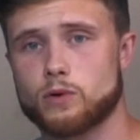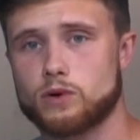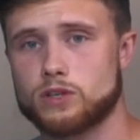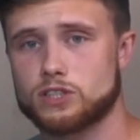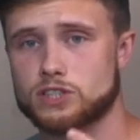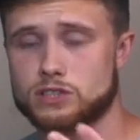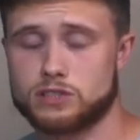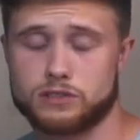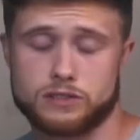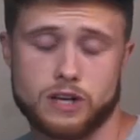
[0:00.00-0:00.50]
or
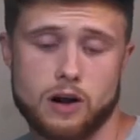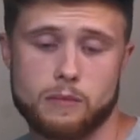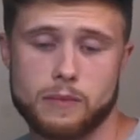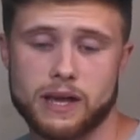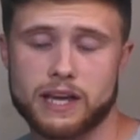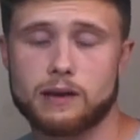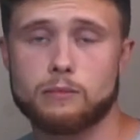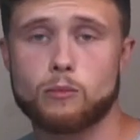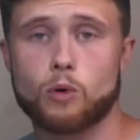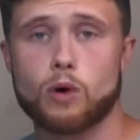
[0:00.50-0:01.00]
just start
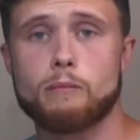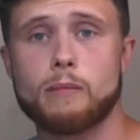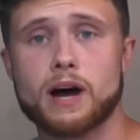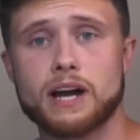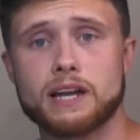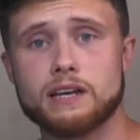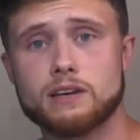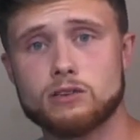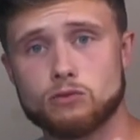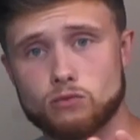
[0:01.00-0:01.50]
making more
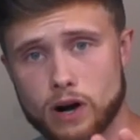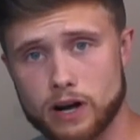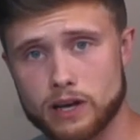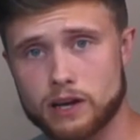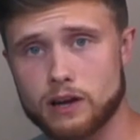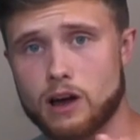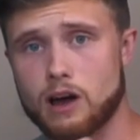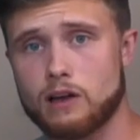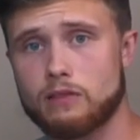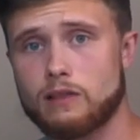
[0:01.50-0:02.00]
money
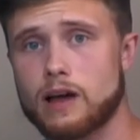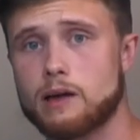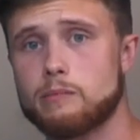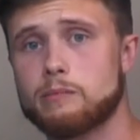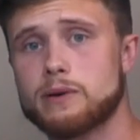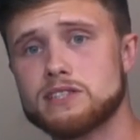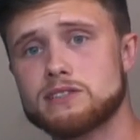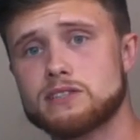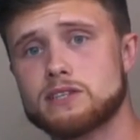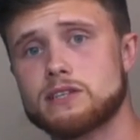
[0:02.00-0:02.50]
running an online
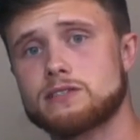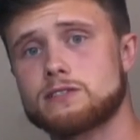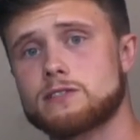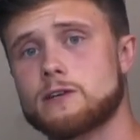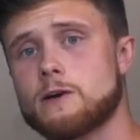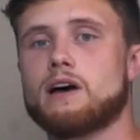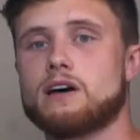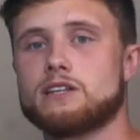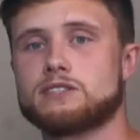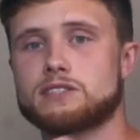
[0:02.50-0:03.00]
business,
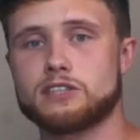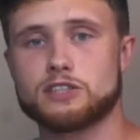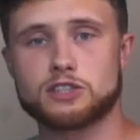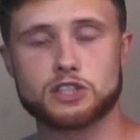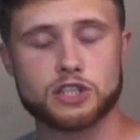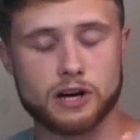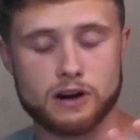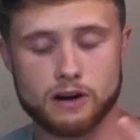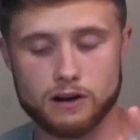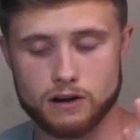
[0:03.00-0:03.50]
uh,
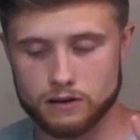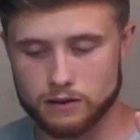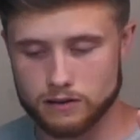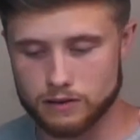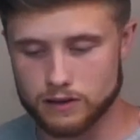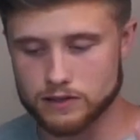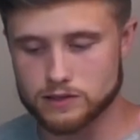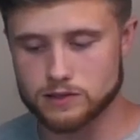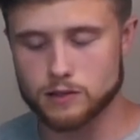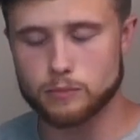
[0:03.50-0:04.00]
Skillshare, I think,